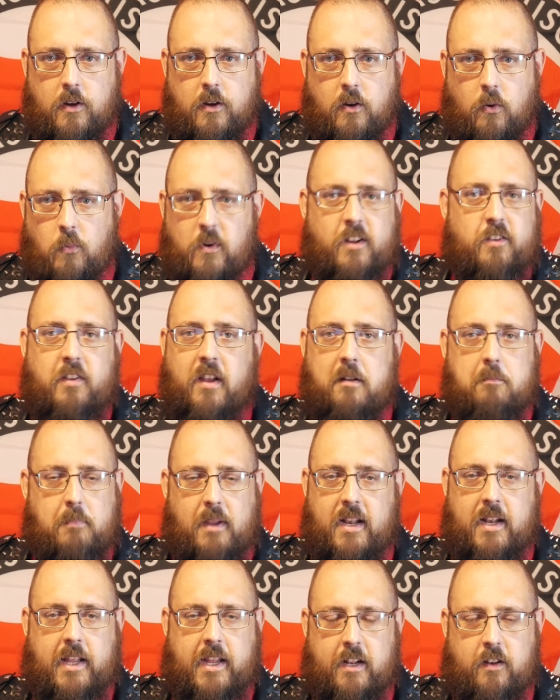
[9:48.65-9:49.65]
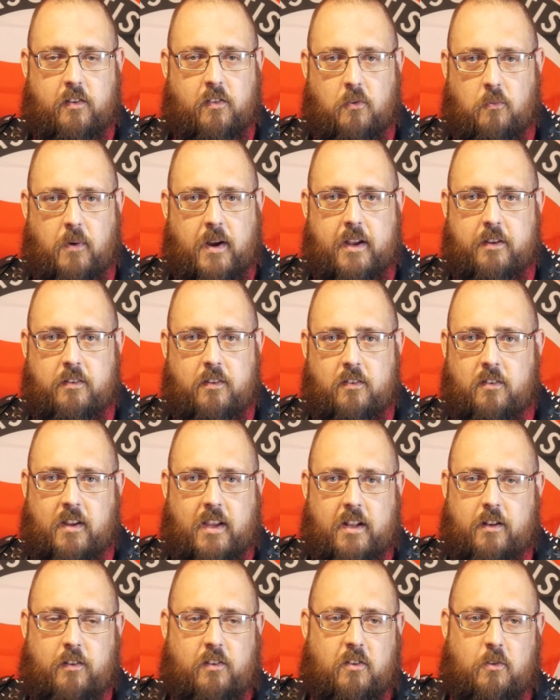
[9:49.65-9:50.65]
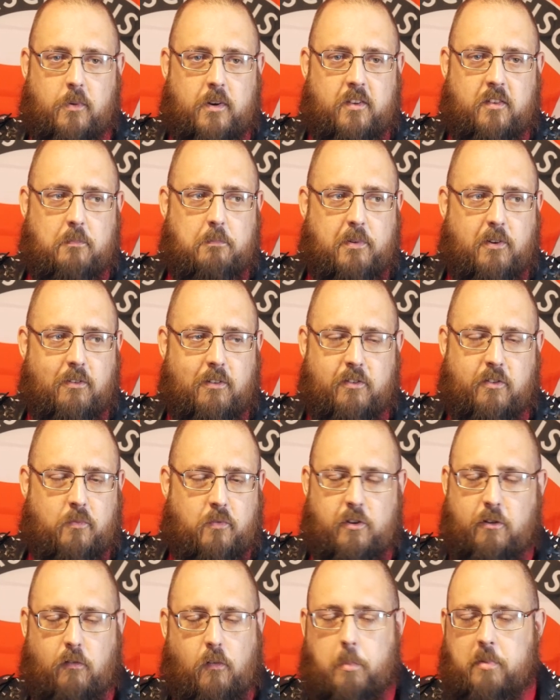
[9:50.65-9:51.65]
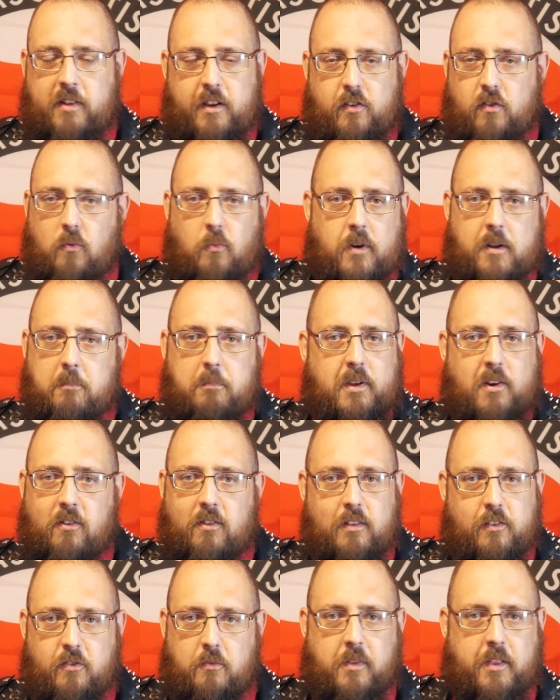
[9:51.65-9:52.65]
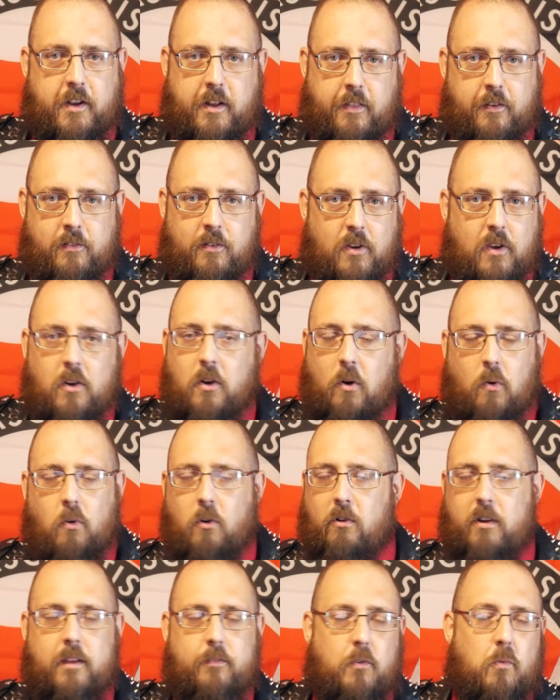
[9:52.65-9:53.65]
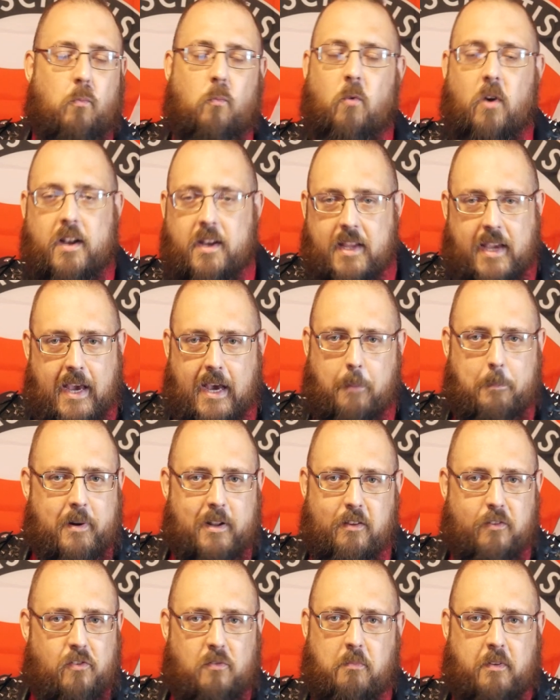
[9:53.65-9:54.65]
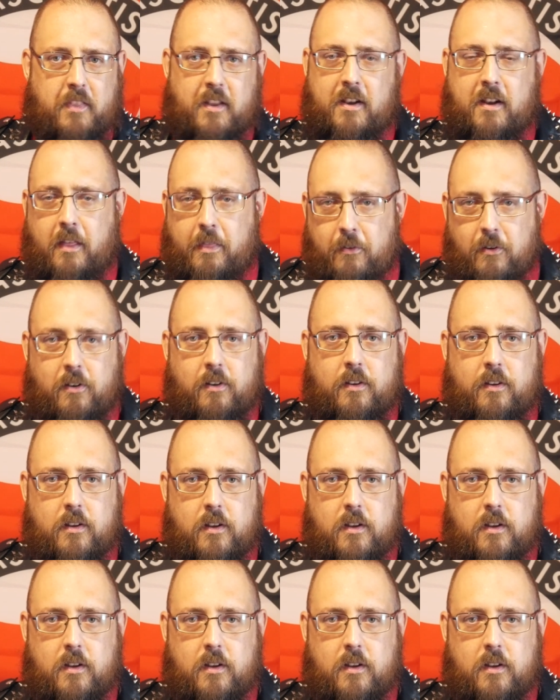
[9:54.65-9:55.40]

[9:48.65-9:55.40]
What does that mean, against the West? He's against U.S. imperialism, so you're replacing one imperialism with another, or even one capitalism with another?